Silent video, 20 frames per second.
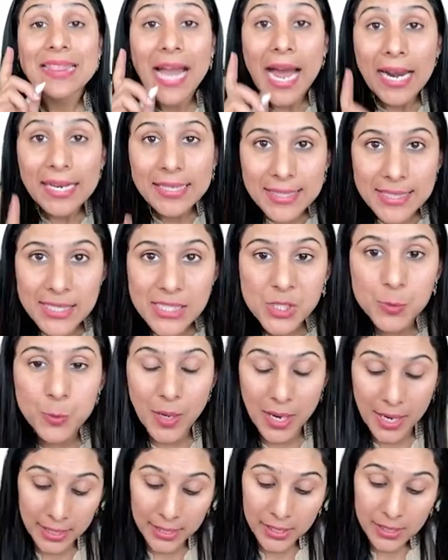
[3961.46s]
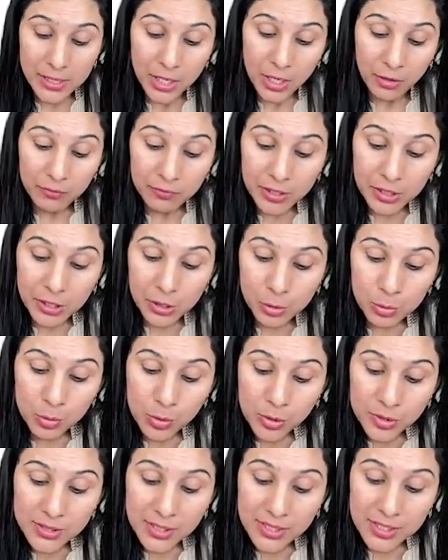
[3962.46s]
That is why we
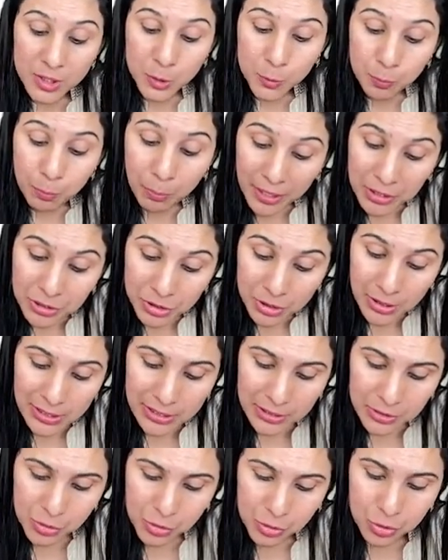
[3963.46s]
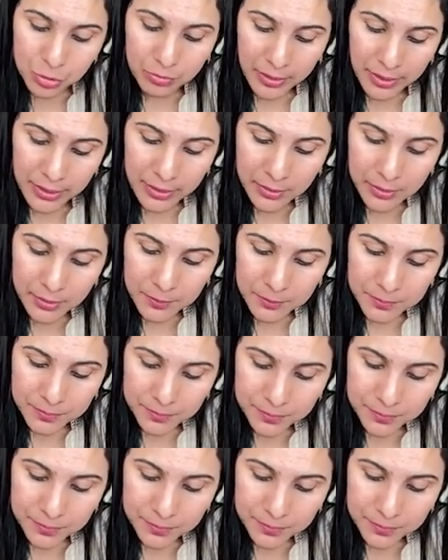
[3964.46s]
use a special instrument